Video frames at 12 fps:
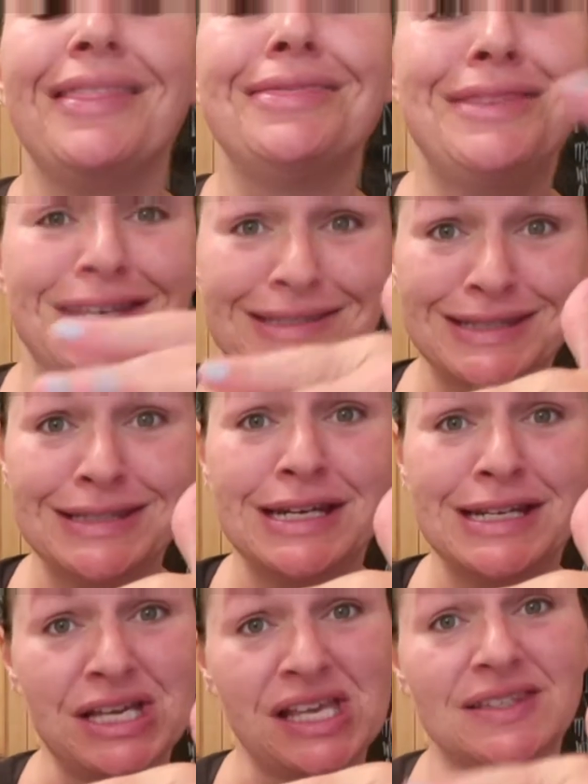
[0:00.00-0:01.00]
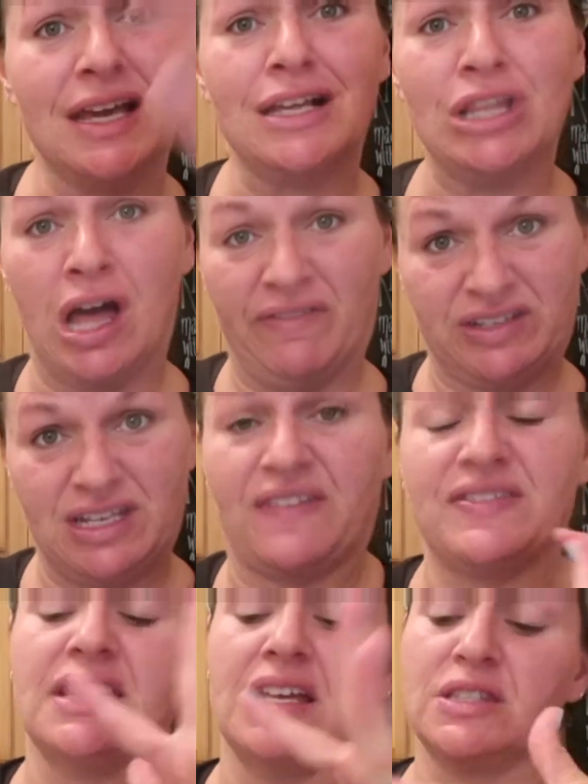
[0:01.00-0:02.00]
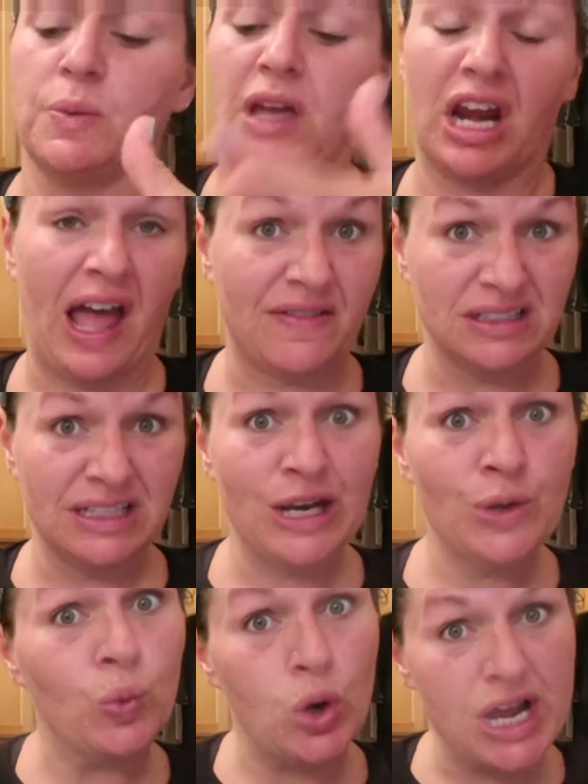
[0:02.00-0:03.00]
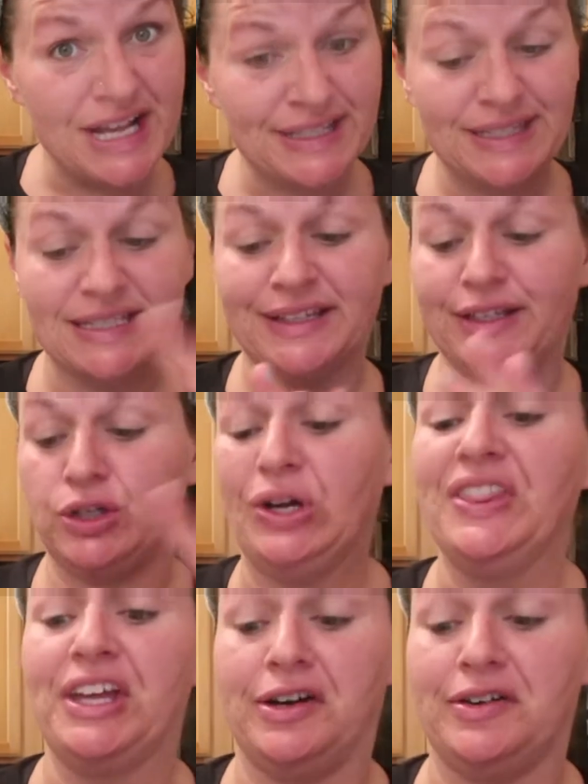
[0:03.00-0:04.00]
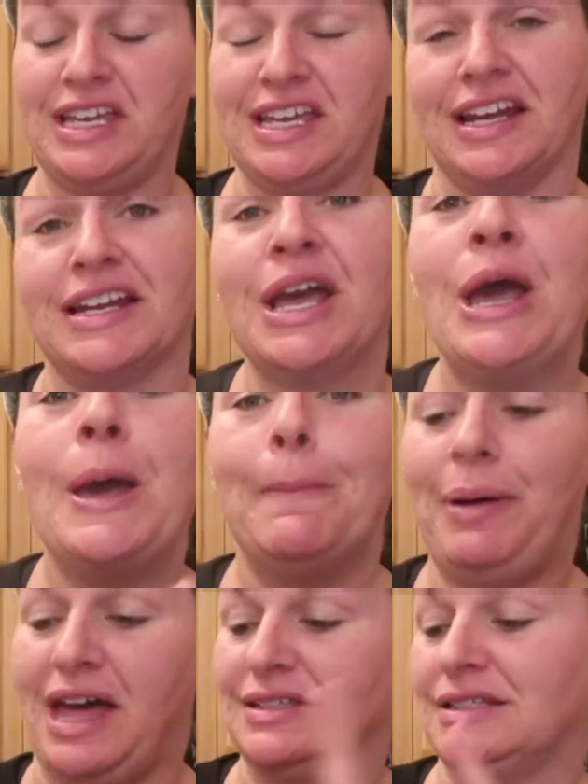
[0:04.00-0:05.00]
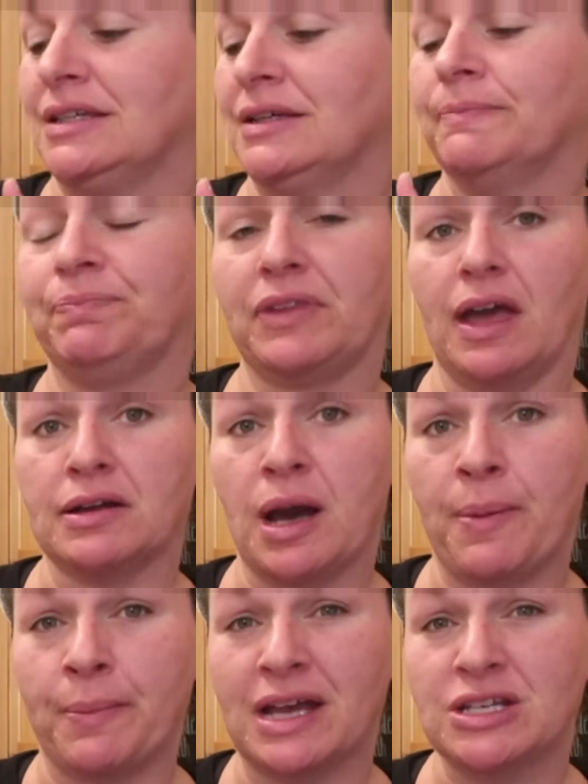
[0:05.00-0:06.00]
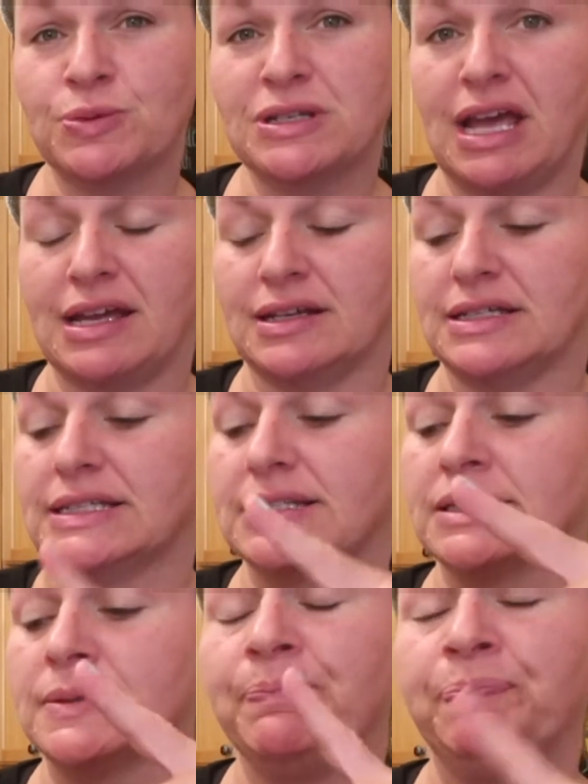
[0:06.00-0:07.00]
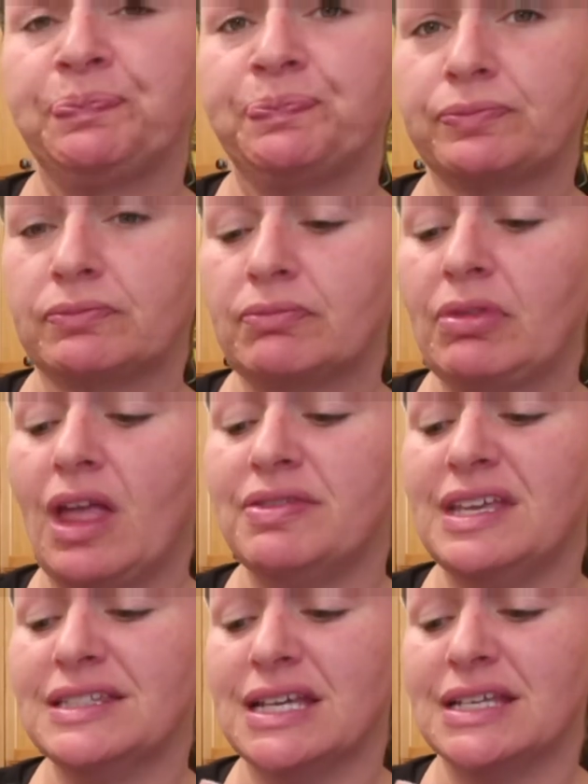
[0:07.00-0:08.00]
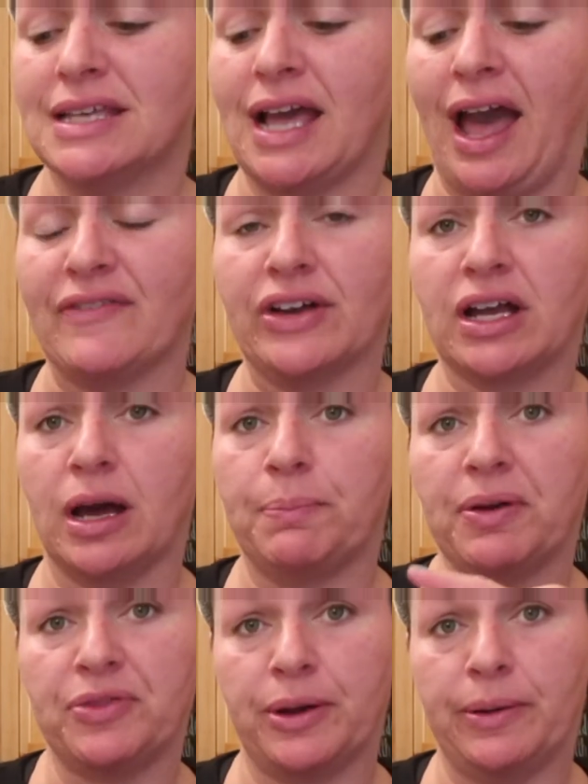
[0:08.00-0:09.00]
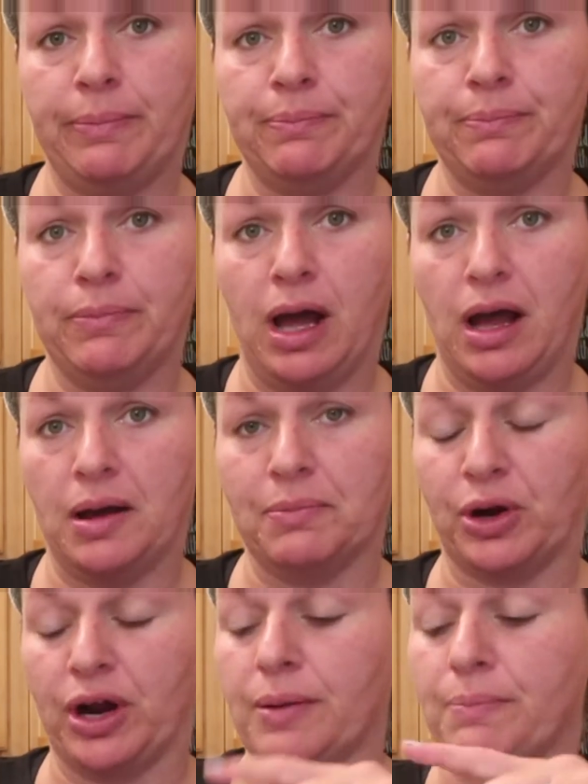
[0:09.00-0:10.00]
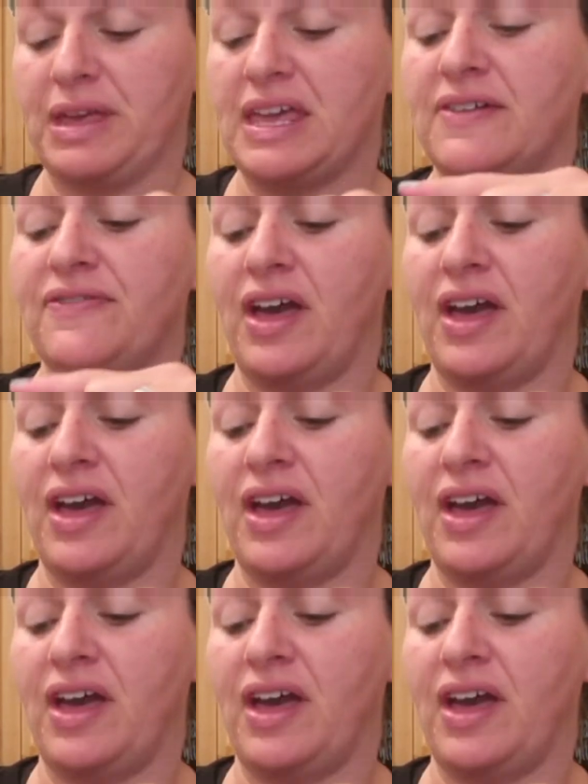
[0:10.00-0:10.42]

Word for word: This is gonna taste like lava, Dave said, so we're gonna have to let it rest a little and then I'll eat it. But a cup of mashed potatoes. This is a half a cup of the um, ground beef